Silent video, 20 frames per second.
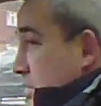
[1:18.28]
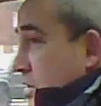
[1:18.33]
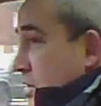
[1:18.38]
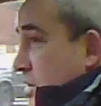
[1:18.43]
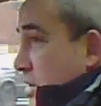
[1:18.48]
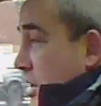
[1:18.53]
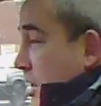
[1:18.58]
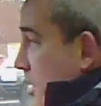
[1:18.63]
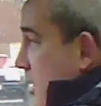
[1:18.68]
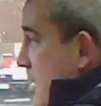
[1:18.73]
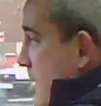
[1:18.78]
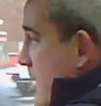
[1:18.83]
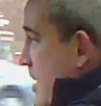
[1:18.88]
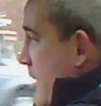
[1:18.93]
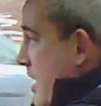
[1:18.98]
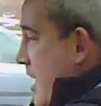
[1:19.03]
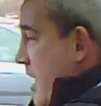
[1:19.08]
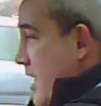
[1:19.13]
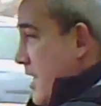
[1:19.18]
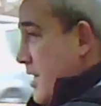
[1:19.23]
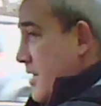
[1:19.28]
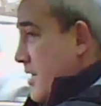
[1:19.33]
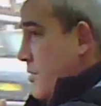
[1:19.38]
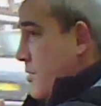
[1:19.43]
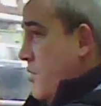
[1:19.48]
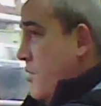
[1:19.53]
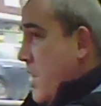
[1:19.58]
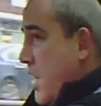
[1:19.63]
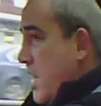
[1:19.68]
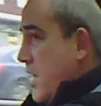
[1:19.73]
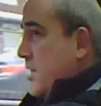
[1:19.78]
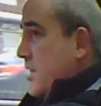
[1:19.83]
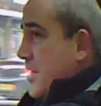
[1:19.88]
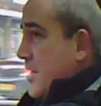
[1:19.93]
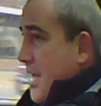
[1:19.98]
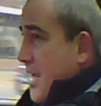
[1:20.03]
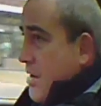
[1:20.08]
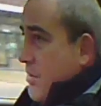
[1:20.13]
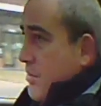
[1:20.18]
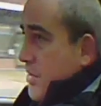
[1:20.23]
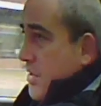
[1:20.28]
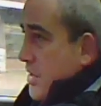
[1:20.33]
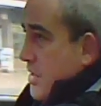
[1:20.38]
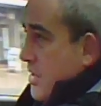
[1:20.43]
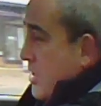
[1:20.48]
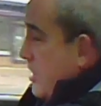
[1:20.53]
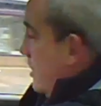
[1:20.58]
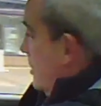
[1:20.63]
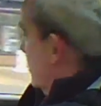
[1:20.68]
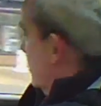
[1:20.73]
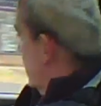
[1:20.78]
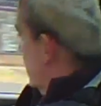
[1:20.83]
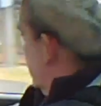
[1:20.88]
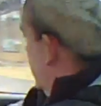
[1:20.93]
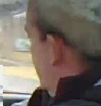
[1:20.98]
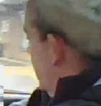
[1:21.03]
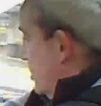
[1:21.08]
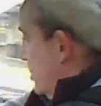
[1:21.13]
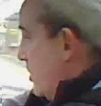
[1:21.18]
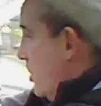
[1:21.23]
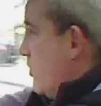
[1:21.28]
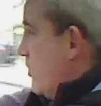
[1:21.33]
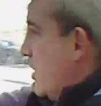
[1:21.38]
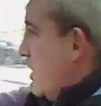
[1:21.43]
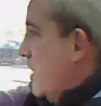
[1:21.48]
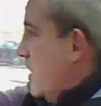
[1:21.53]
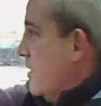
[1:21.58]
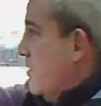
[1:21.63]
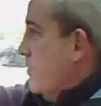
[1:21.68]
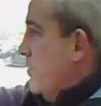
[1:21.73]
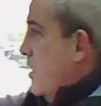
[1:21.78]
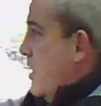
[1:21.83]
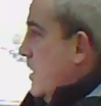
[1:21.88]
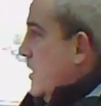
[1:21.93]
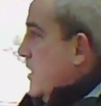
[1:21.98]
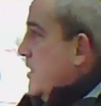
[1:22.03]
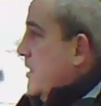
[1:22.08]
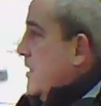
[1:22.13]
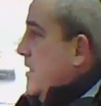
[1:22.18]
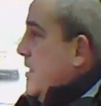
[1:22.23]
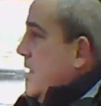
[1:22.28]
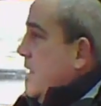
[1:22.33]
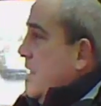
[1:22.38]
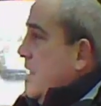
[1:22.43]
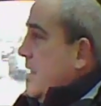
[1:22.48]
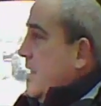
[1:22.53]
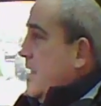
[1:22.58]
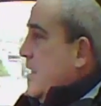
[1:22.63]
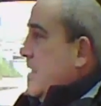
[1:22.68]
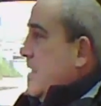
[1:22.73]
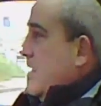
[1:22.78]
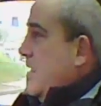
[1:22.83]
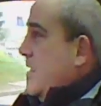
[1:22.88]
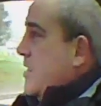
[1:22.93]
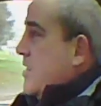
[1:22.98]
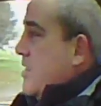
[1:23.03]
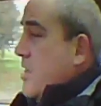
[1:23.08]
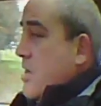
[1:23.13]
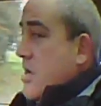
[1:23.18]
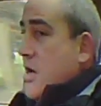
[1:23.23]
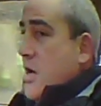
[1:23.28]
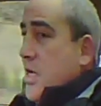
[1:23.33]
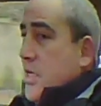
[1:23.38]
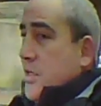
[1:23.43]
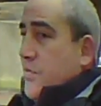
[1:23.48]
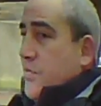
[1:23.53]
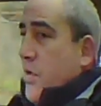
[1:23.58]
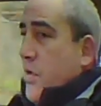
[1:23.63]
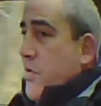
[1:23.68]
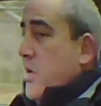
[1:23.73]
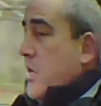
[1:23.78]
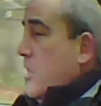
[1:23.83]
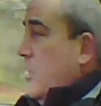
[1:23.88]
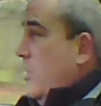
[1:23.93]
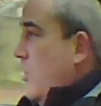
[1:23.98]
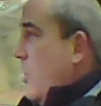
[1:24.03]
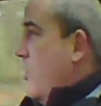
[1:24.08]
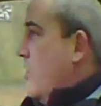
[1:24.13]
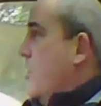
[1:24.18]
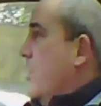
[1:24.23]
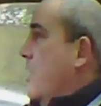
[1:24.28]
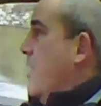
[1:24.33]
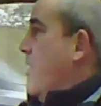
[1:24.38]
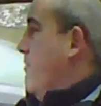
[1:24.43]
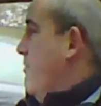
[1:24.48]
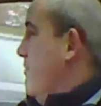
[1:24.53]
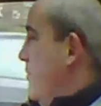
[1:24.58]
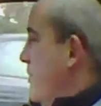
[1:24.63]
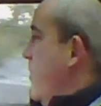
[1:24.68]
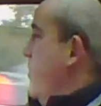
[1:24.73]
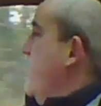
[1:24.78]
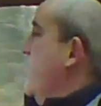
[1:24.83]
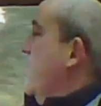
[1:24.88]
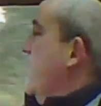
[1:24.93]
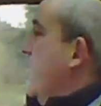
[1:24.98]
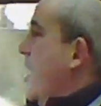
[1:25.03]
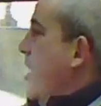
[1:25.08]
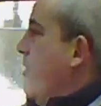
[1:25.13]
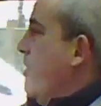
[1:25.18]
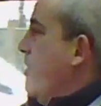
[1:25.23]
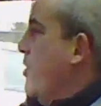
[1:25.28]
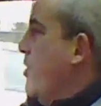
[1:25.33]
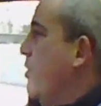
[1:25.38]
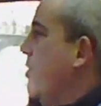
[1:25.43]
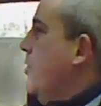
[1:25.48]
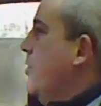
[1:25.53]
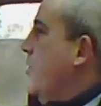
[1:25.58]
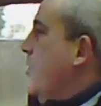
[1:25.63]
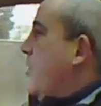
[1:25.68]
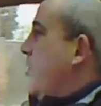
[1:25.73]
this car, and it's amazing how many cars don't get it right. This car has very long and very narrow